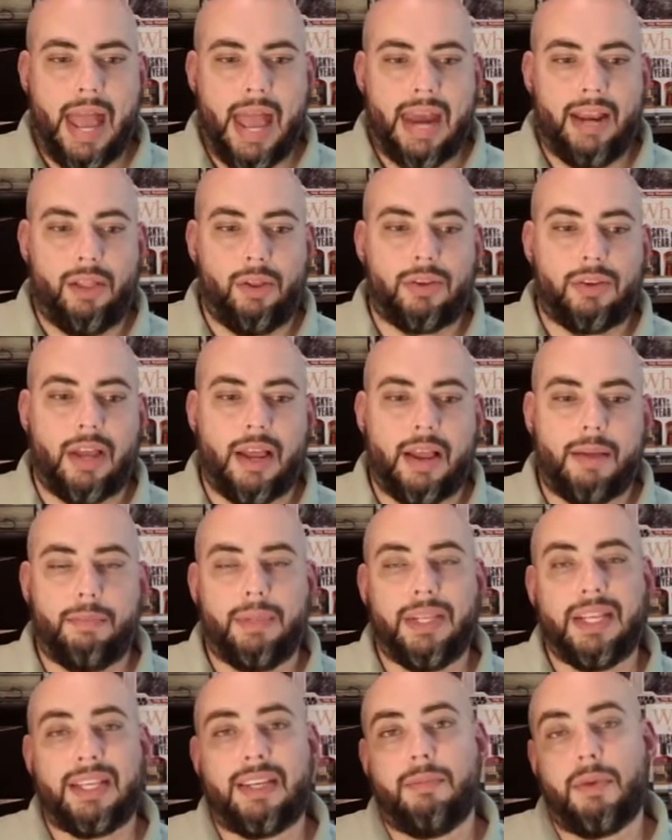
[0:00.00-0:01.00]
and it looks like
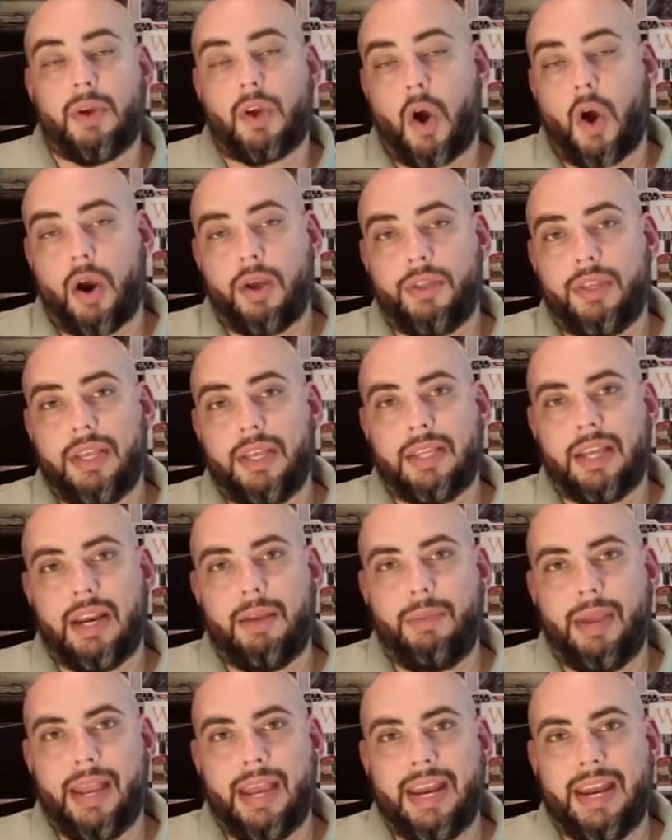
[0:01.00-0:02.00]
Melissa McCarthy is going
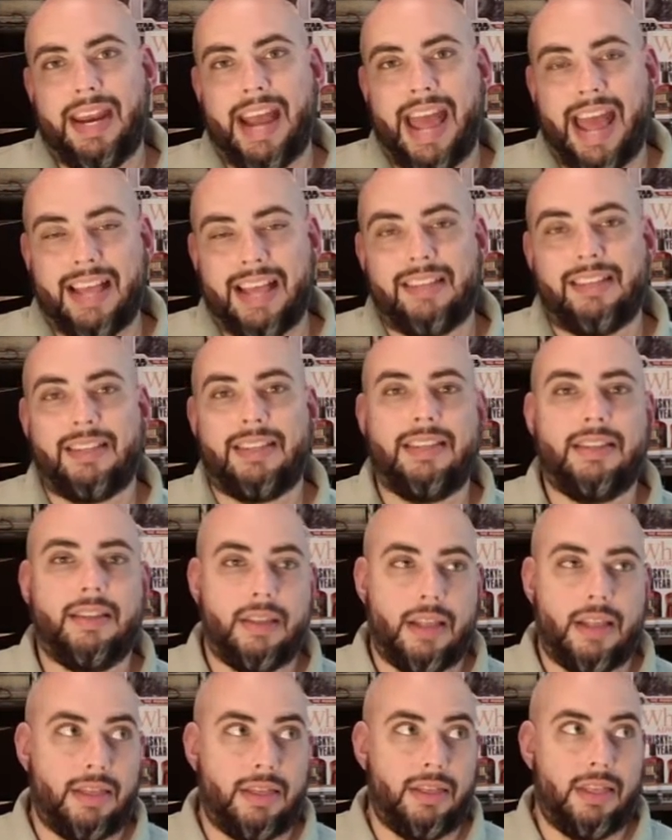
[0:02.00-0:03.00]
to be in it as
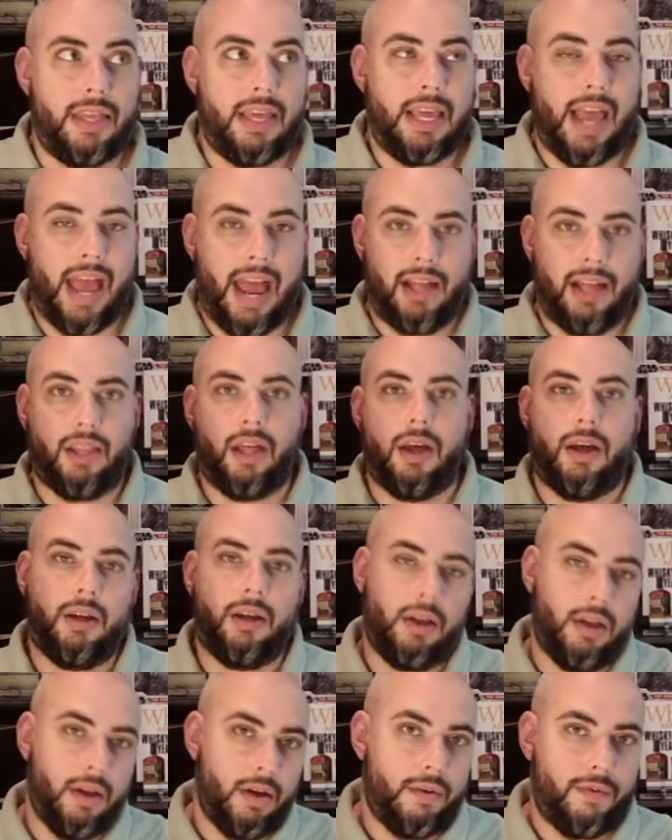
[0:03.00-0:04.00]
the Hela
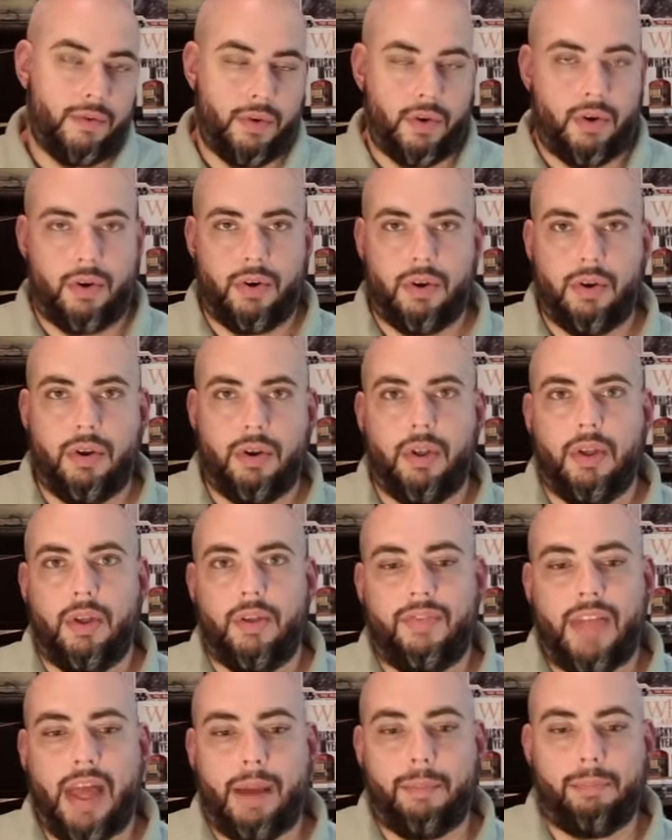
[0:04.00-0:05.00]
for
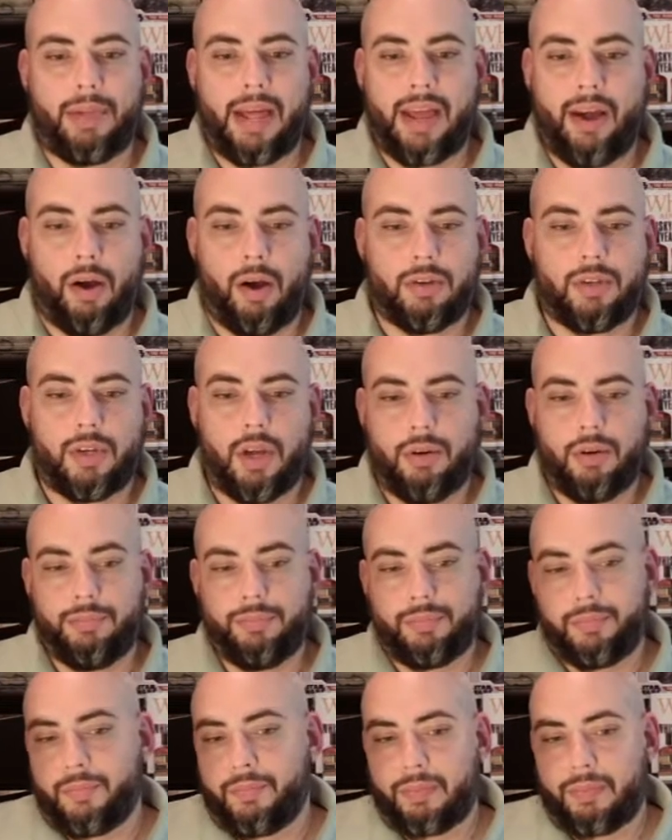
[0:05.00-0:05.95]
that play also.